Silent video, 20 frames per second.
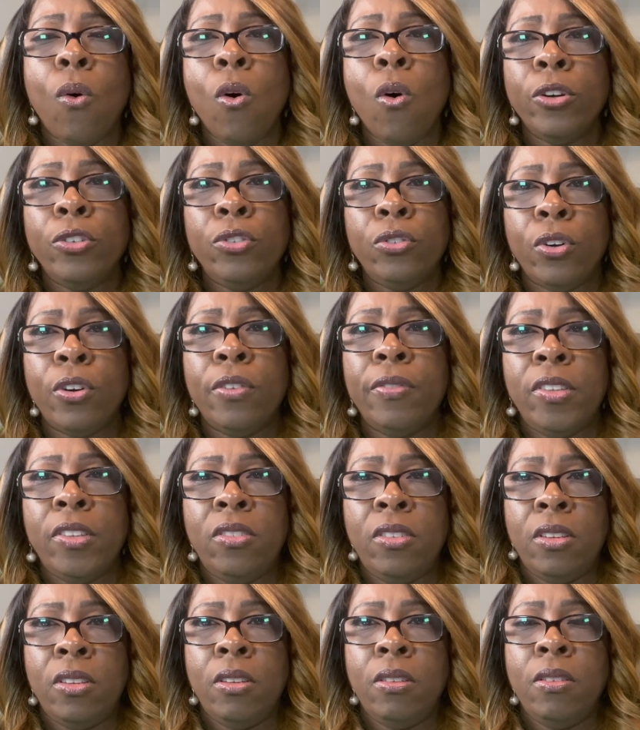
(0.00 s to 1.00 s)
or
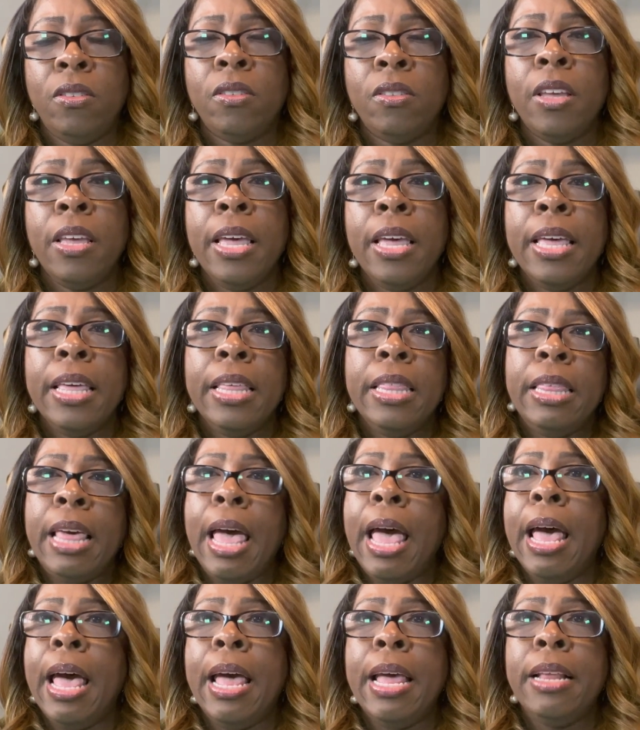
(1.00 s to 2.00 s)
services
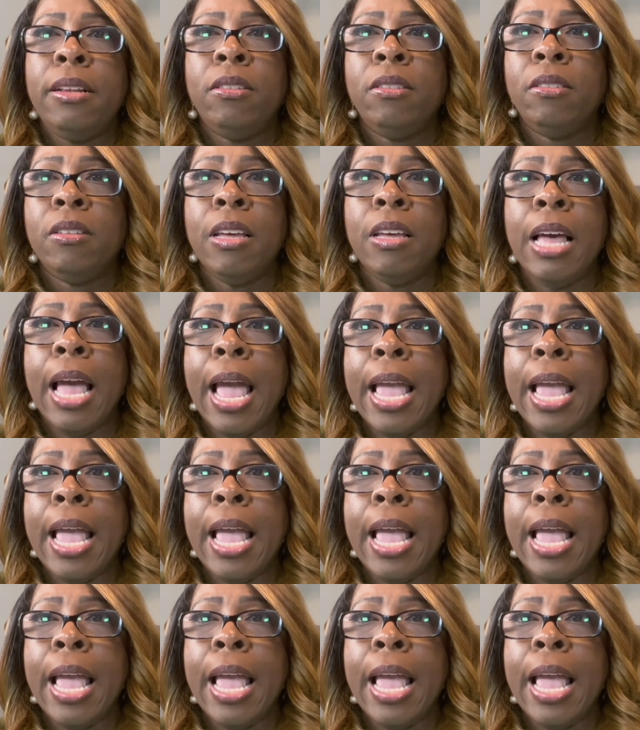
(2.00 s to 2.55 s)
that